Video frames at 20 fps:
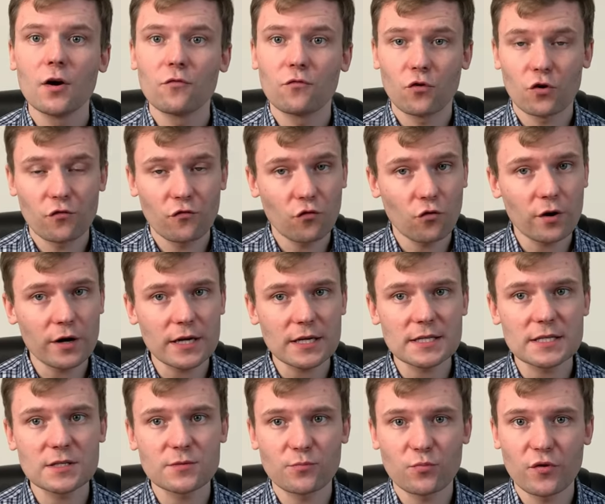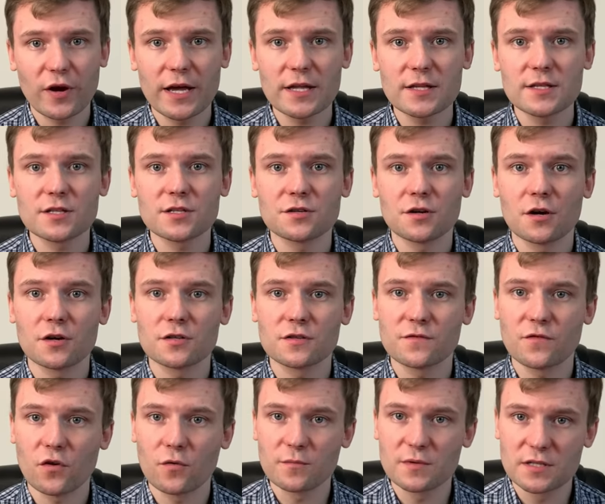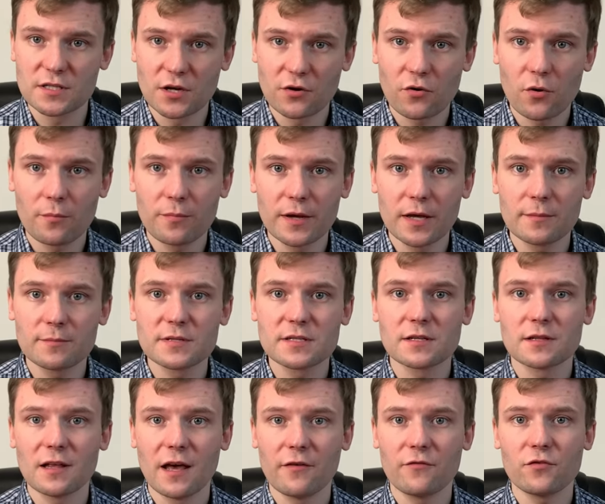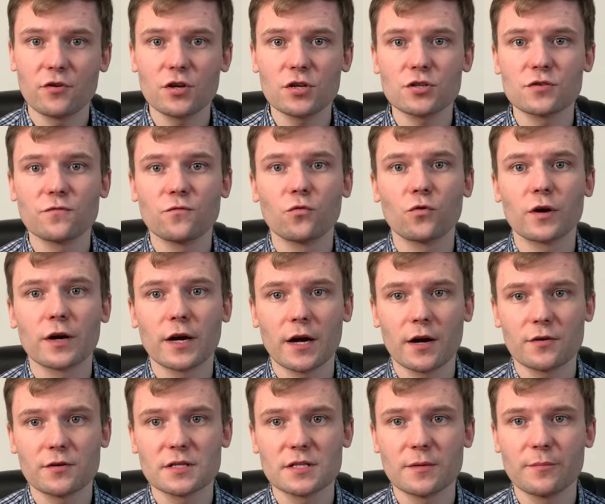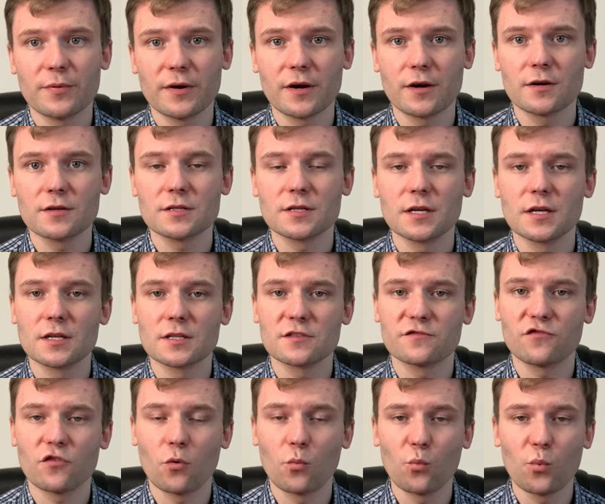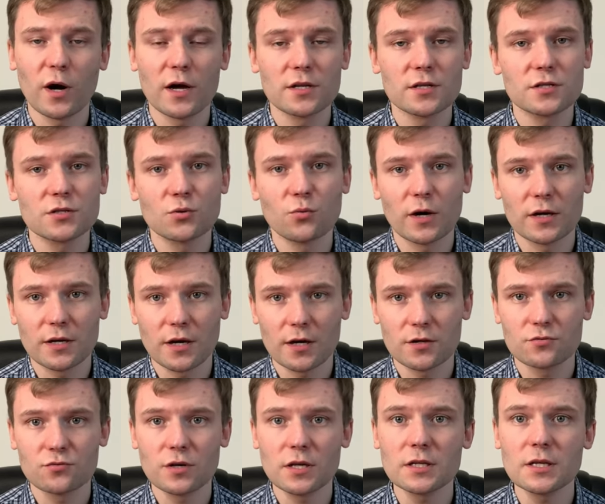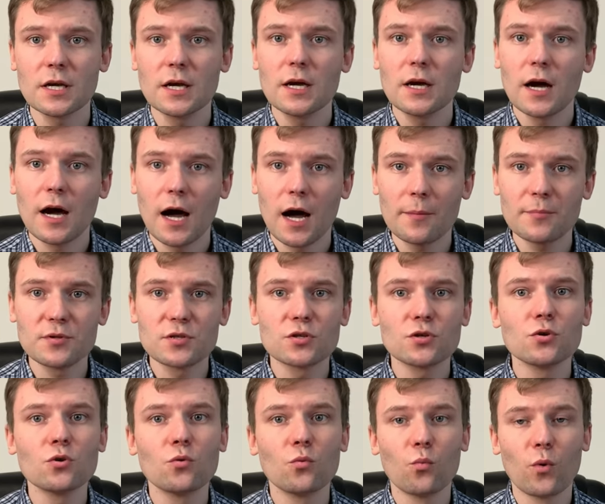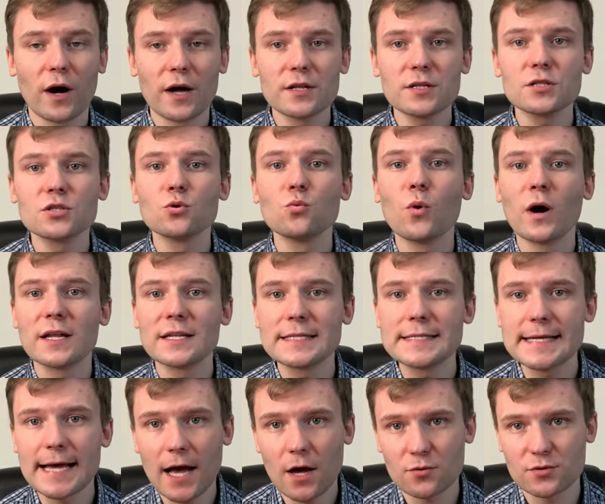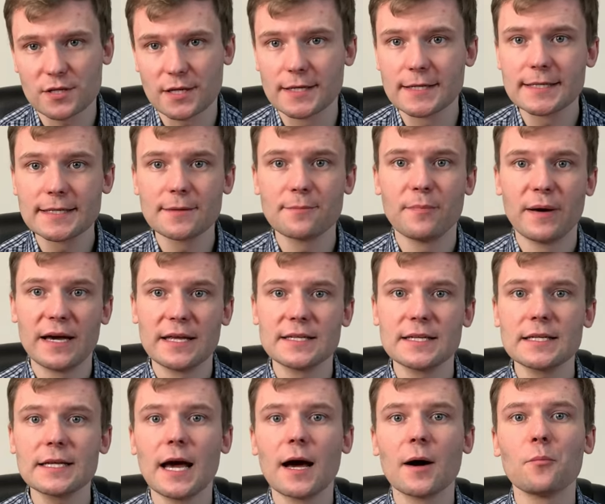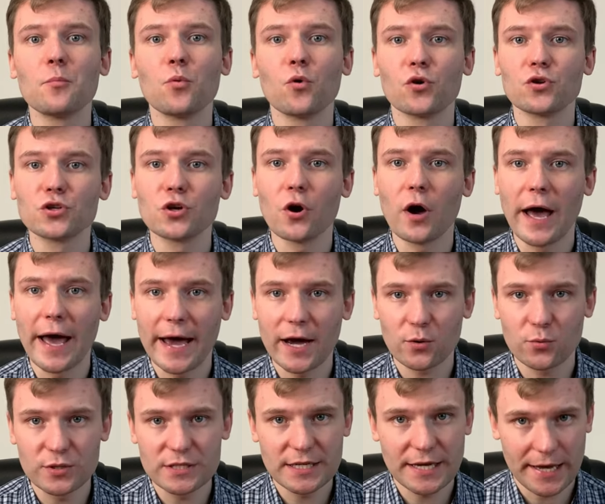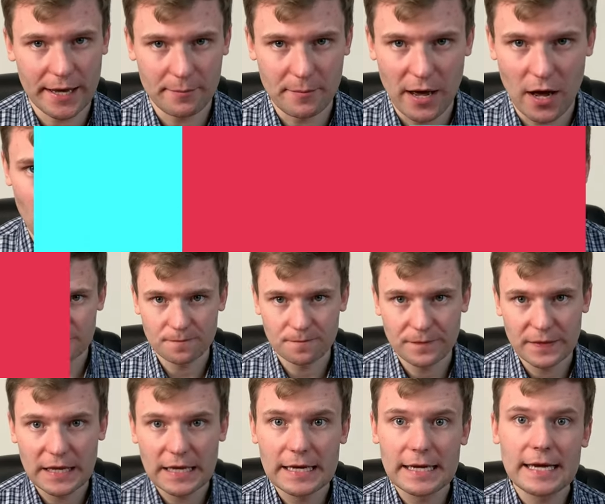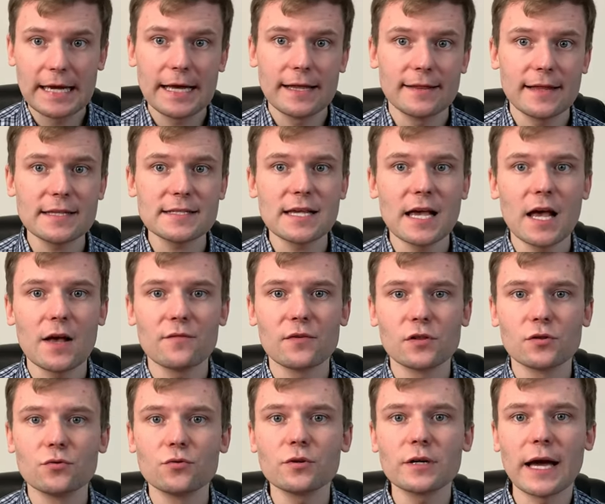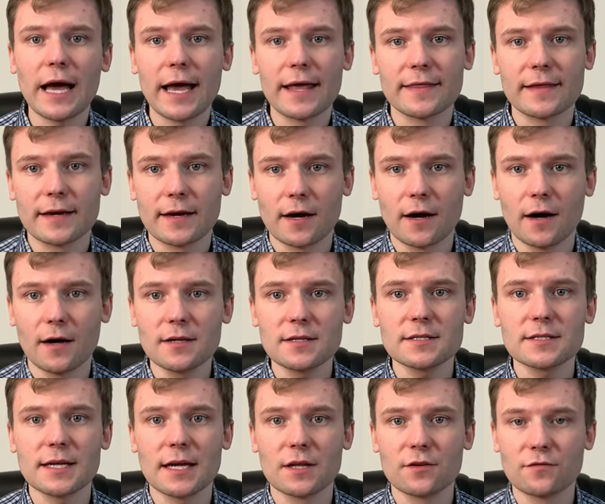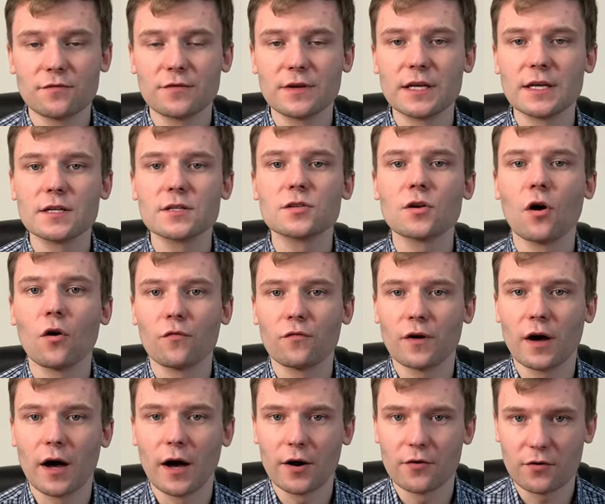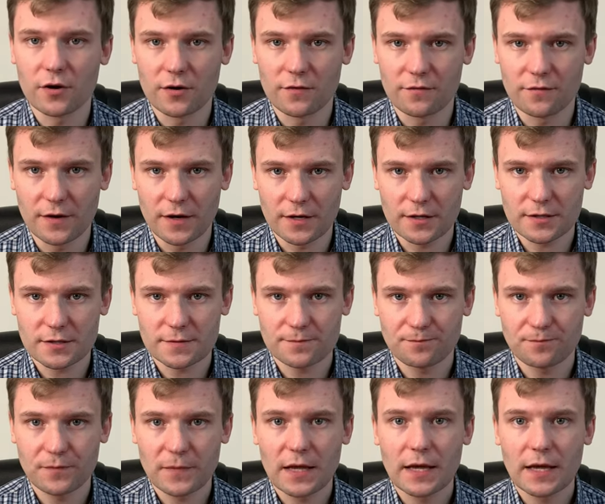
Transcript: For Forex spread starts from 0 pips, leverage for currency pairs is from 1 to 100 up to 1 to 1000 depending upon your equity amount. Let's have a look at the costs and fees of IronFX.